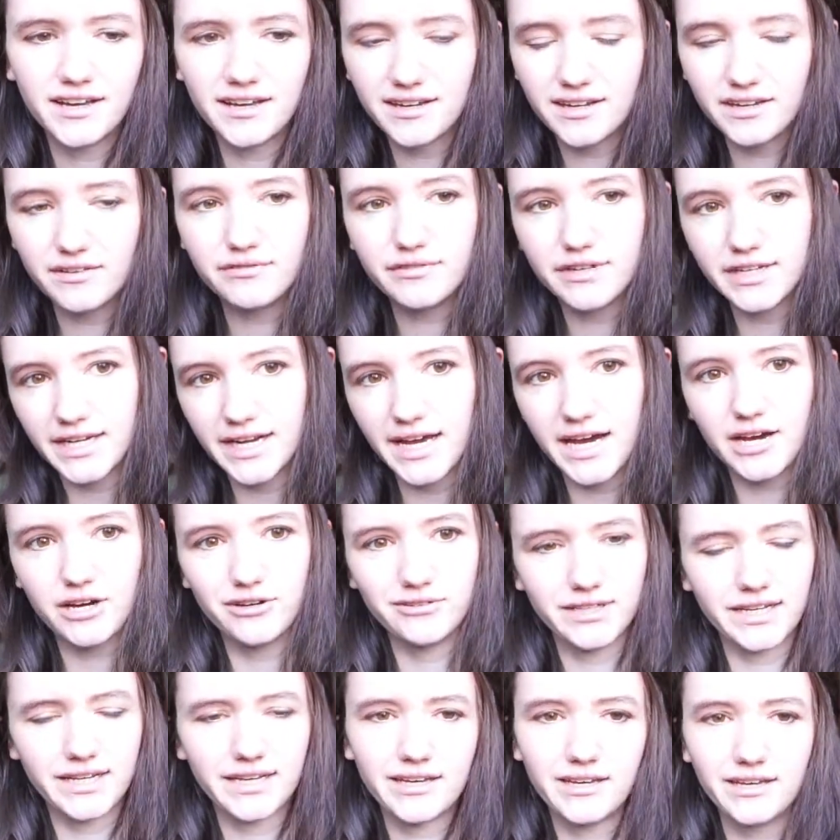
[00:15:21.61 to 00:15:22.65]
Even
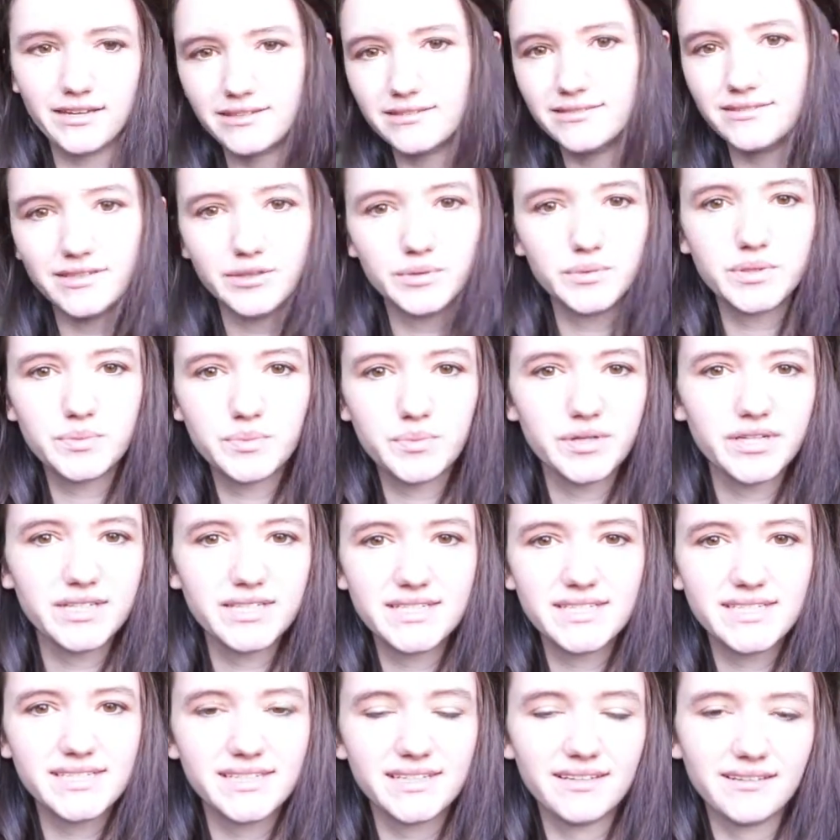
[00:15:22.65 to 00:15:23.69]
now, like it was pretty
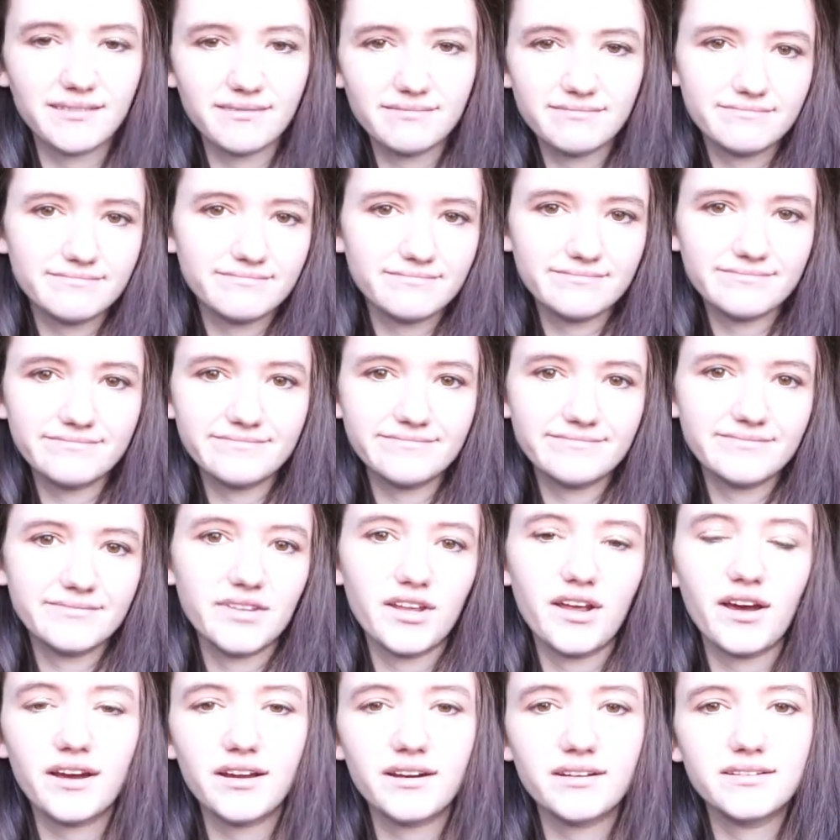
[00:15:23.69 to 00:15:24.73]
decent,
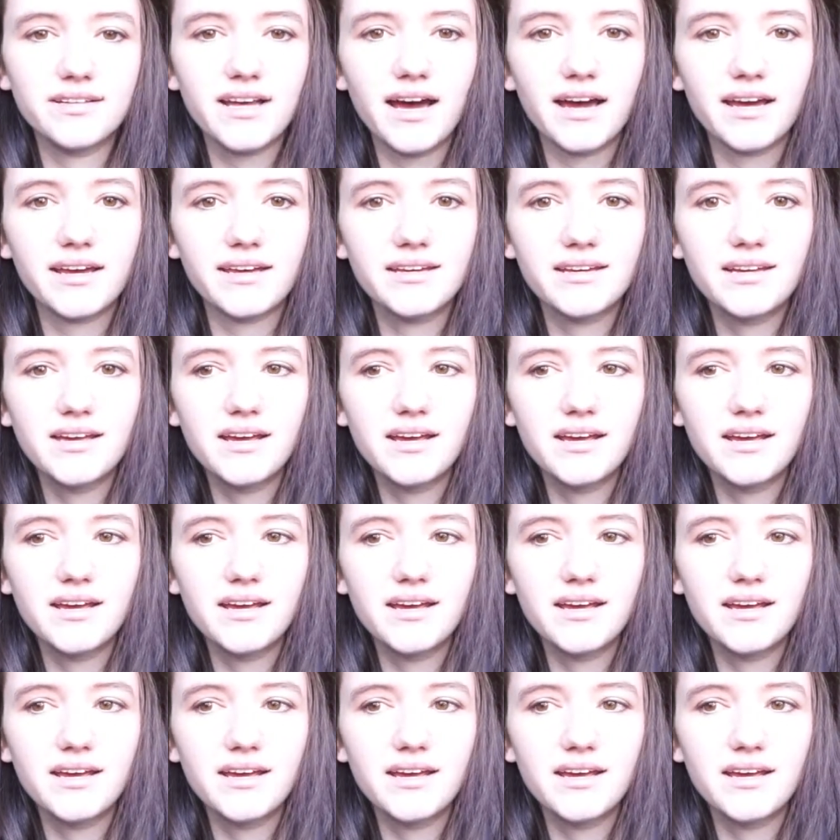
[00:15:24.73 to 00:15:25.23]
not gonna lie.